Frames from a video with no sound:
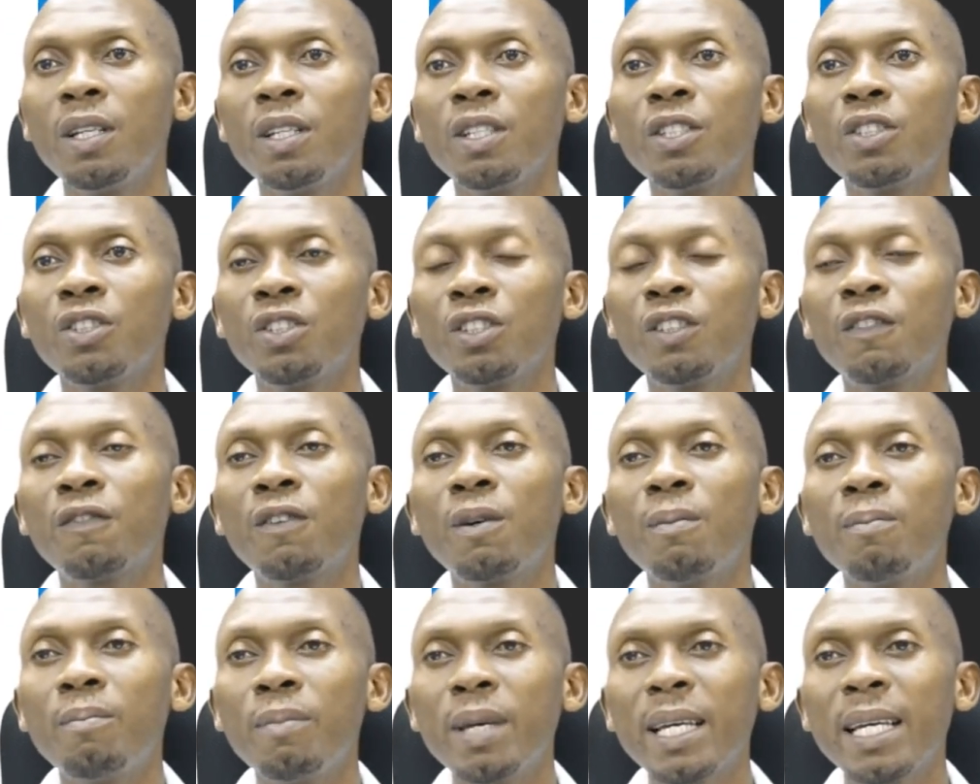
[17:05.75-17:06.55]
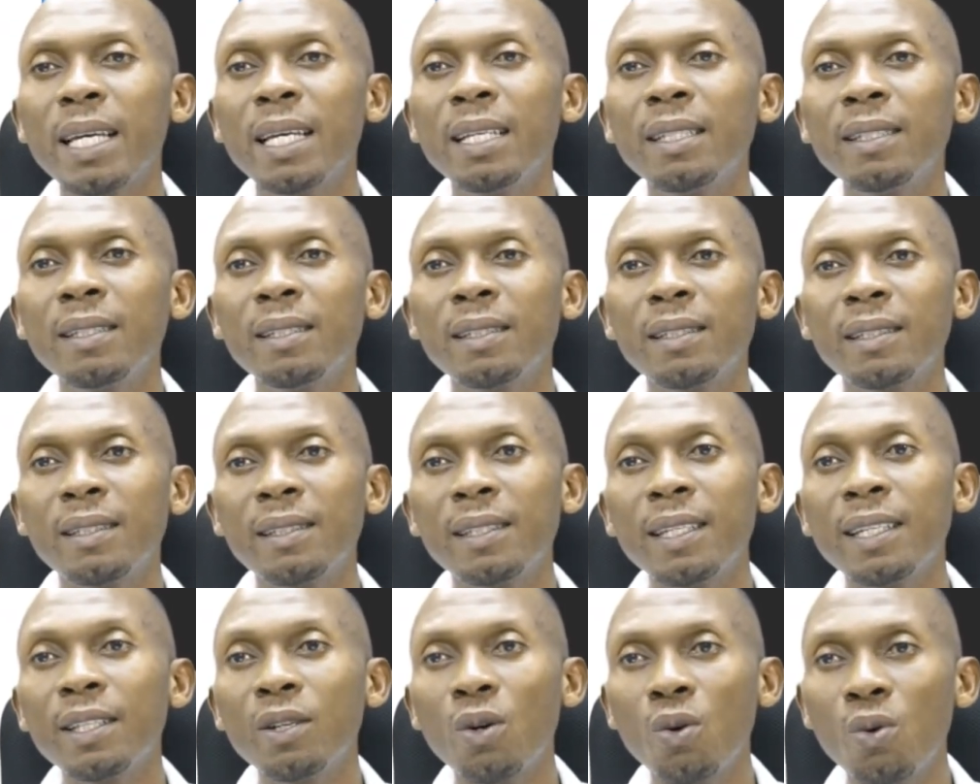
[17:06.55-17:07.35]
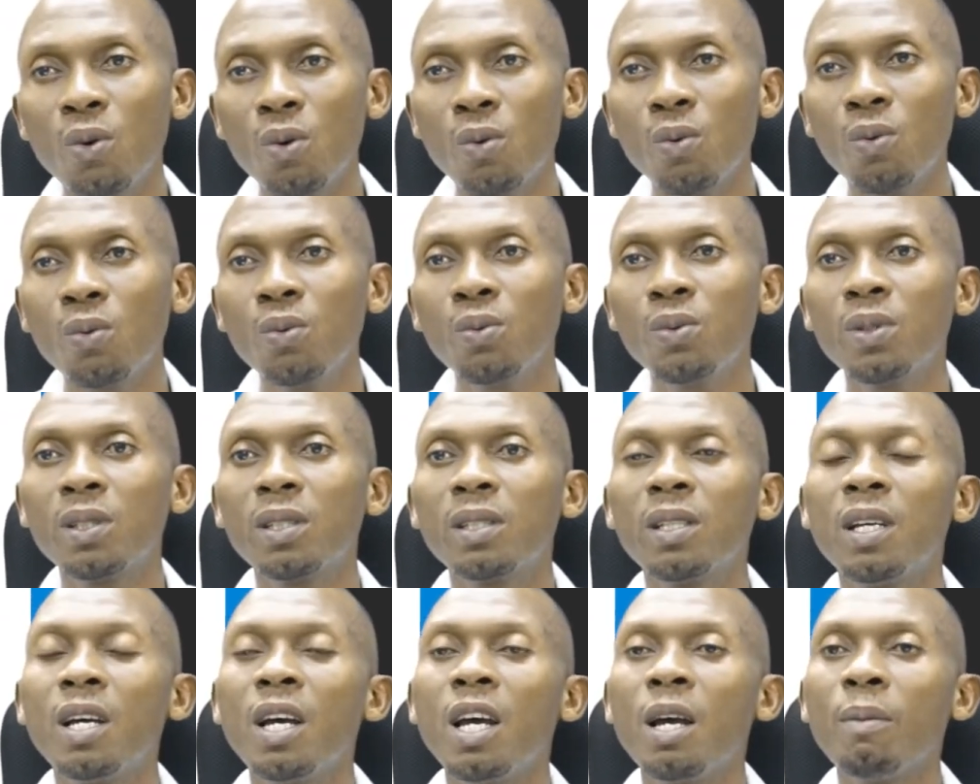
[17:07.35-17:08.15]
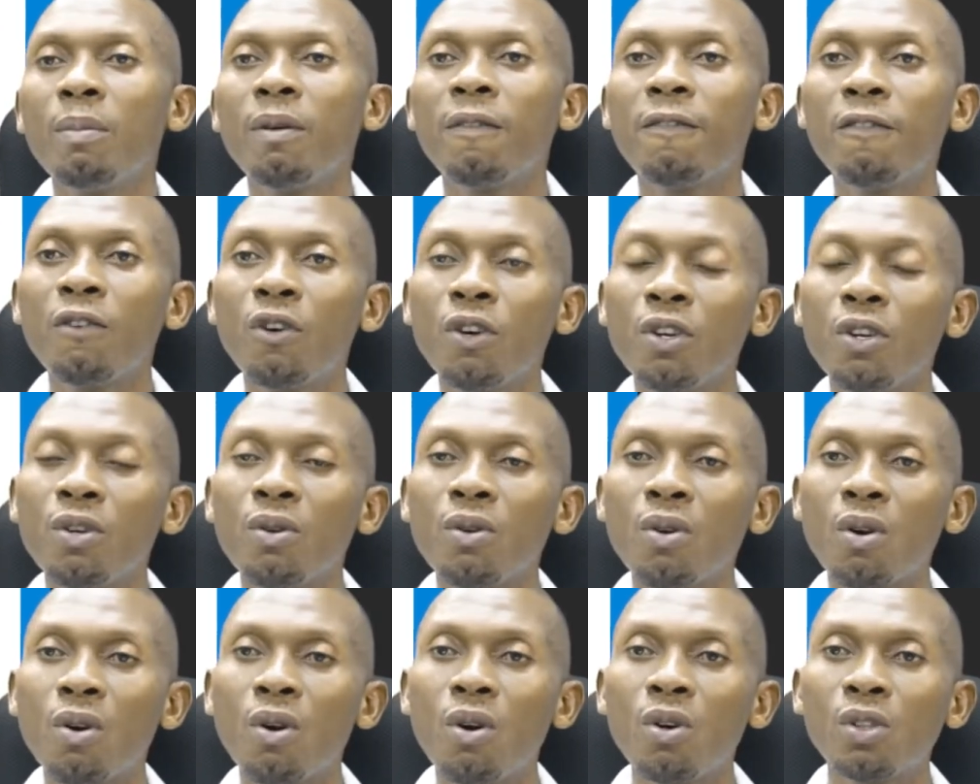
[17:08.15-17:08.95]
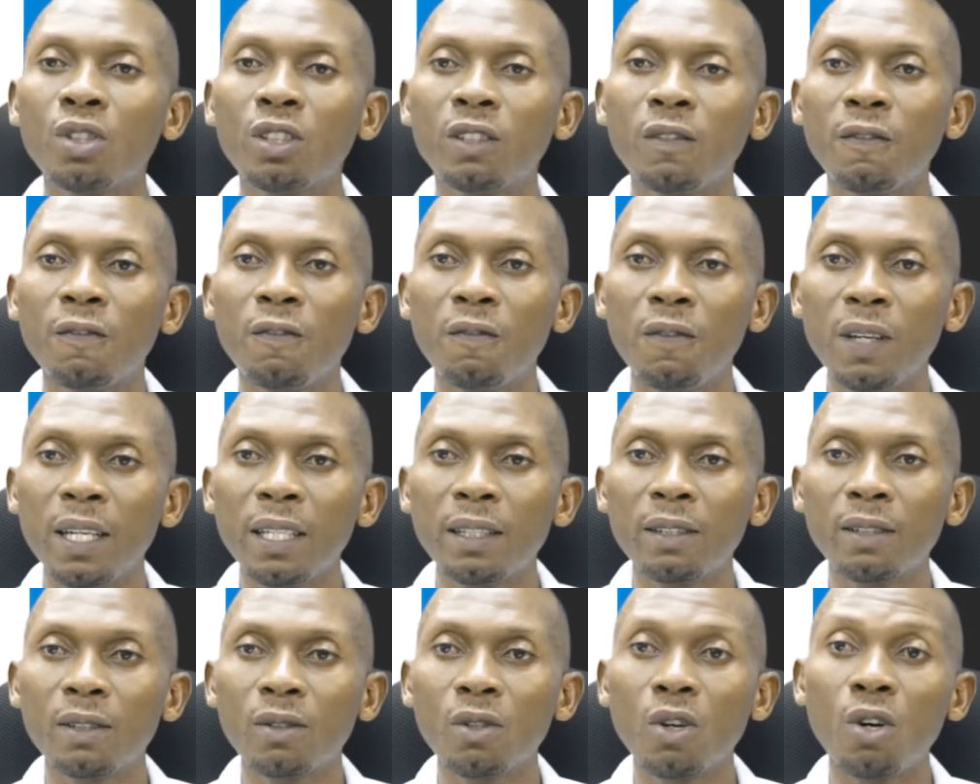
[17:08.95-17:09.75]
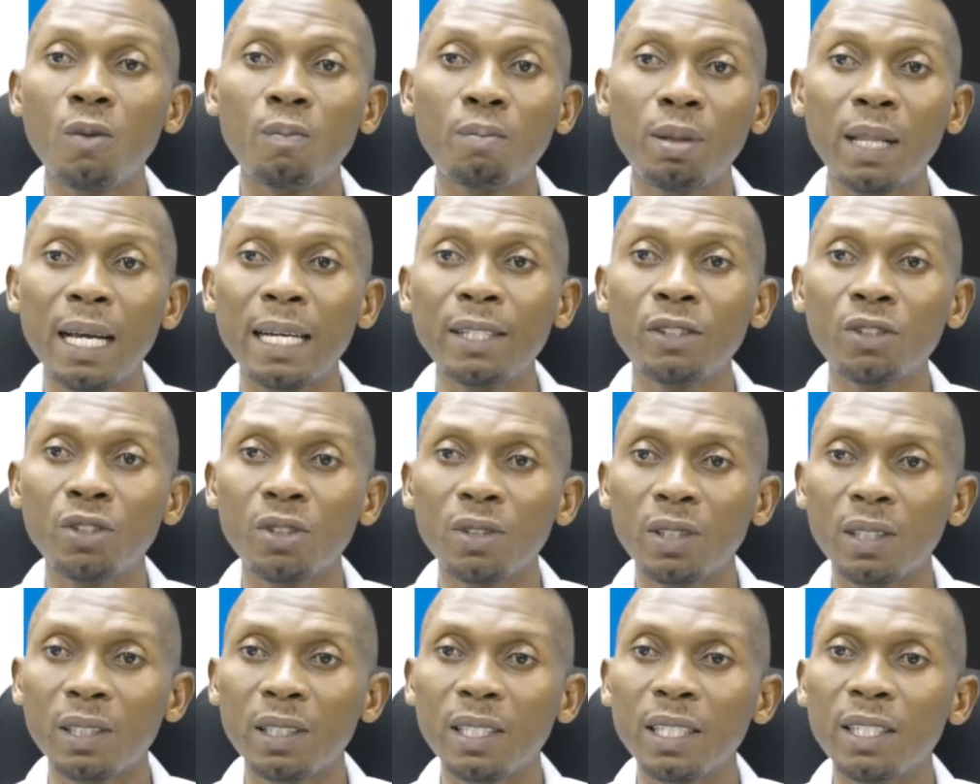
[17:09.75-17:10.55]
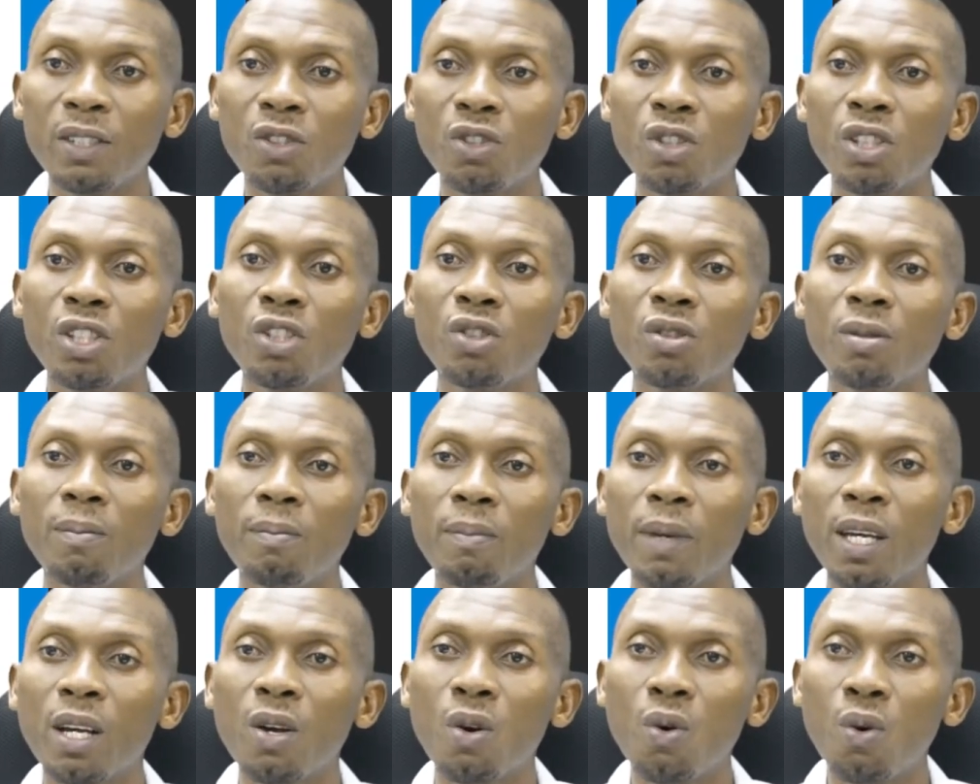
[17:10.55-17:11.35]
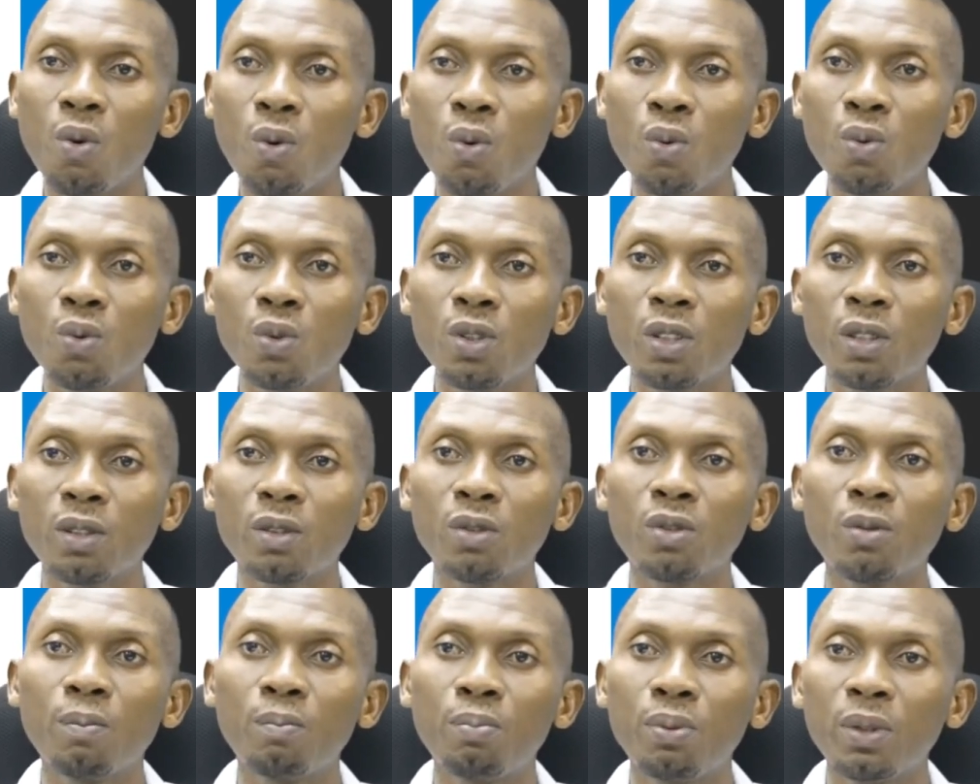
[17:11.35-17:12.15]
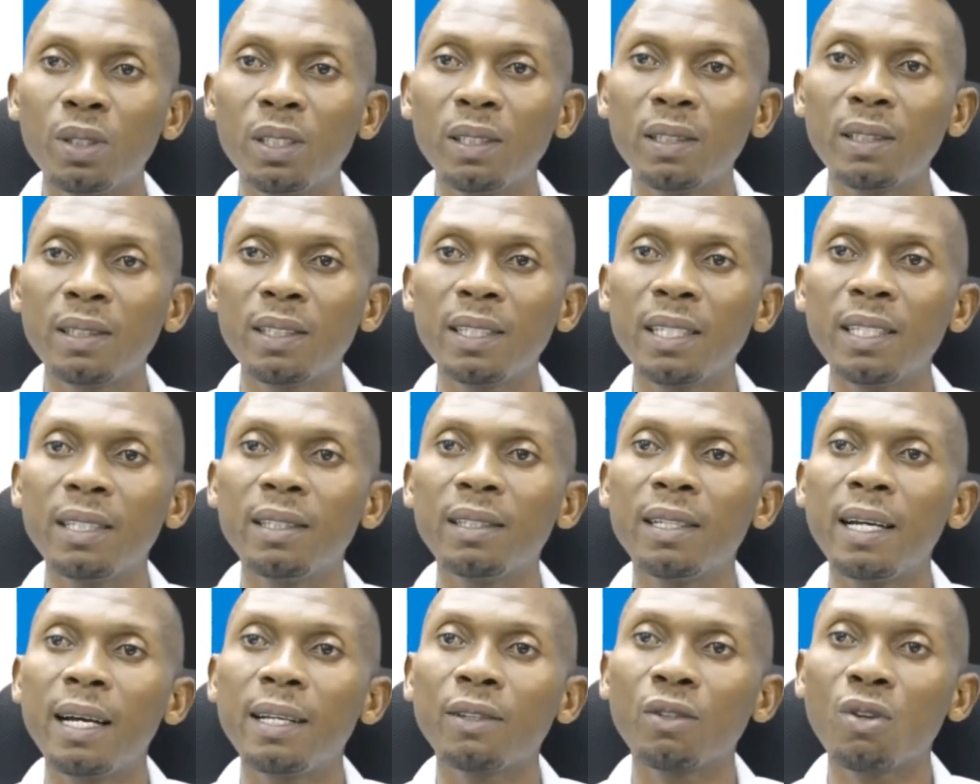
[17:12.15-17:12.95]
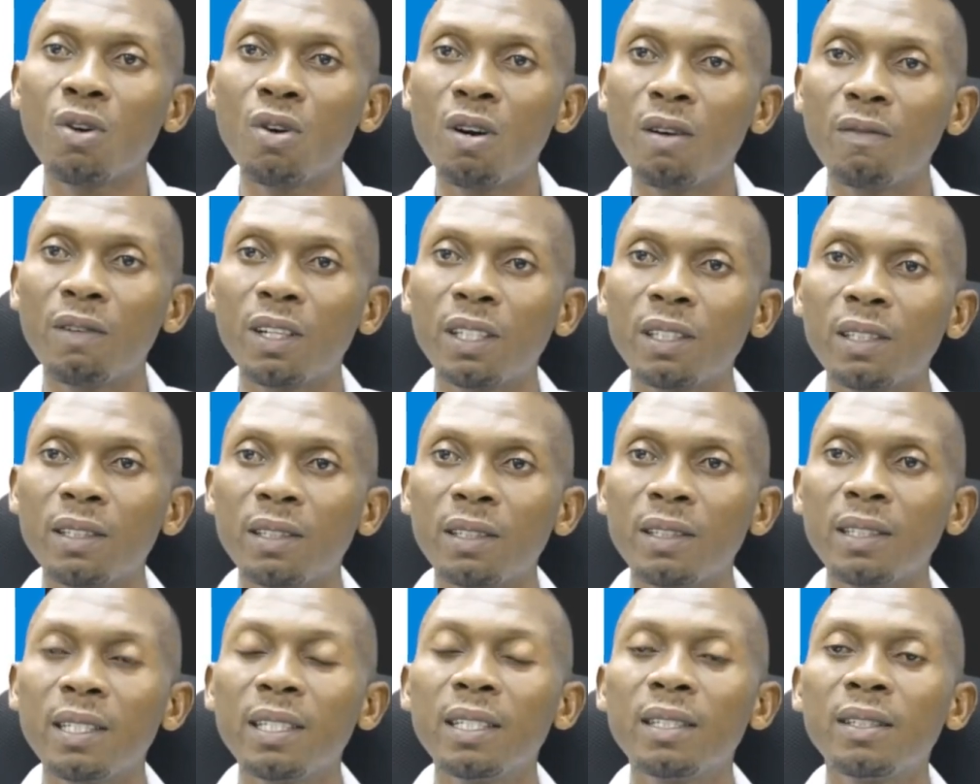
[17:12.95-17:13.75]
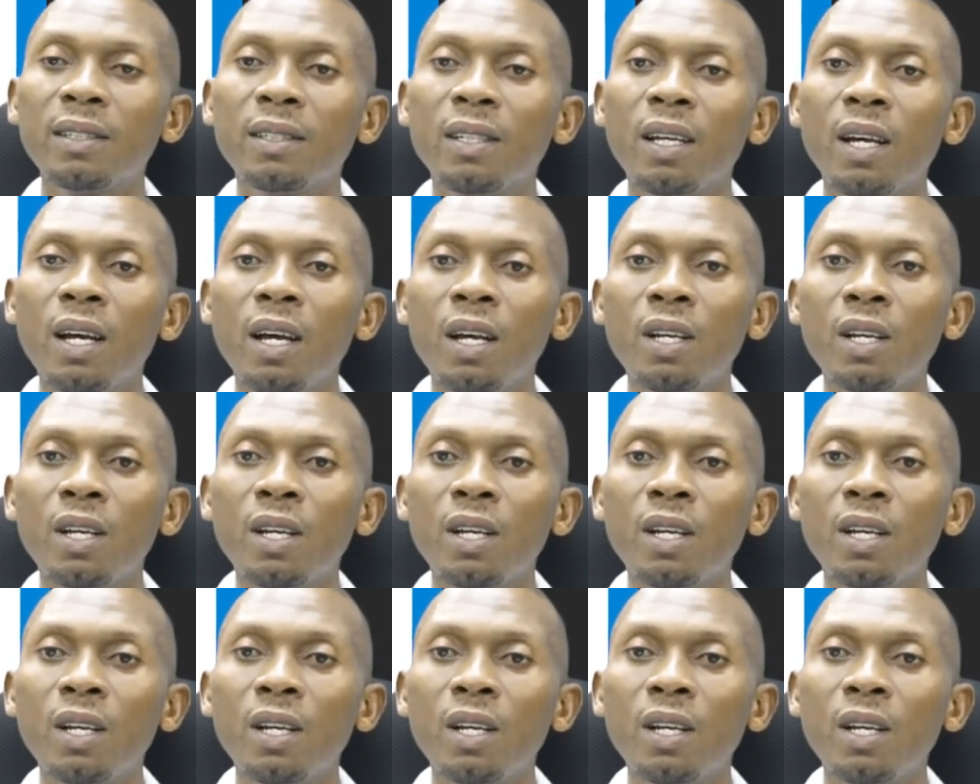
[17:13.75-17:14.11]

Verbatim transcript: It's used for making seed holes. Before you cultivate or plant your seed, you need to make holes to put the seed and cover the seeds.